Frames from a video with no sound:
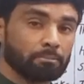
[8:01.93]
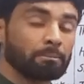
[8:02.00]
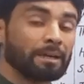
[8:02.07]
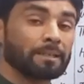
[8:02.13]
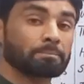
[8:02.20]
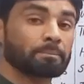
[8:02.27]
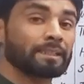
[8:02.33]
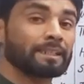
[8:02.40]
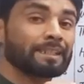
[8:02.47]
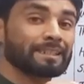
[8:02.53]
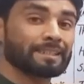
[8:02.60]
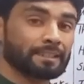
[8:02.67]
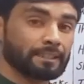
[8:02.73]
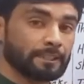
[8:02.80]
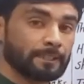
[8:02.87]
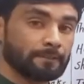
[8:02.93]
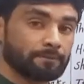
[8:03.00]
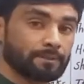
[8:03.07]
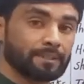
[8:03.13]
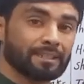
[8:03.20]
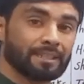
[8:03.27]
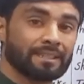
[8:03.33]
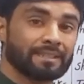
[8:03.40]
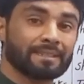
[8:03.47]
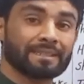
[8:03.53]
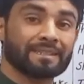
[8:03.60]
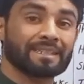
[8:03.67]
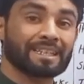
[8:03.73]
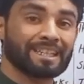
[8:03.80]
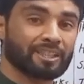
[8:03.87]
My plane leaves. It's
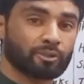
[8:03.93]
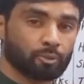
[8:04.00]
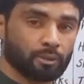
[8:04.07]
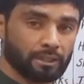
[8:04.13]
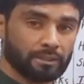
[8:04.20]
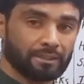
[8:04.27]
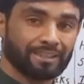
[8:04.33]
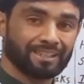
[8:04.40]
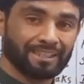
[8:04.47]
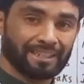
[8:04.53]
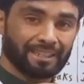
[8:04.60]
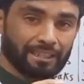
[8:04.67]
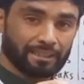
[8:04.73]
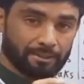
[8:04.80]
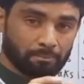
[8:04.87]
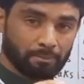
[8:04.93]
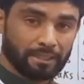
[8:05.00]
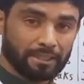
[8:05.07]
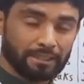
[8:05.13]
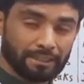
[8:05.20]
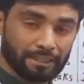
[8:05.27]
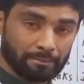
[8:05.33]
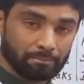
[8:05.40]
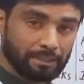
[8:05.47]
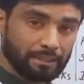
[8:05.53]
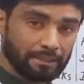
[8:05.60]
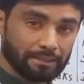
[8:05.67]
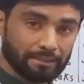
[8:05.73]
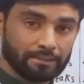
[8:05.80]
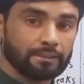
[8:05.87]
scheduled. It's in
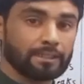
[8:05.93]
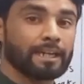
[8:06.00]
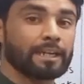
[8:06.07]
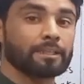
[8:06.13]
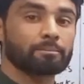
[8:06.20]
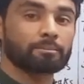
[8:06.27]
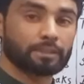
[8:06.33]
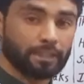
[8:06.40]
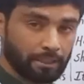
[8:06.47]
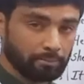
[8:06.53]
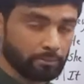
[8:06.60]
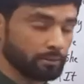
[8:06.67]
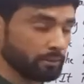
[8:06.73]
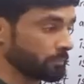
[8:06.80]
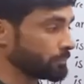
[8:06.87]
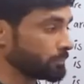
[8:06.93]
my timetable.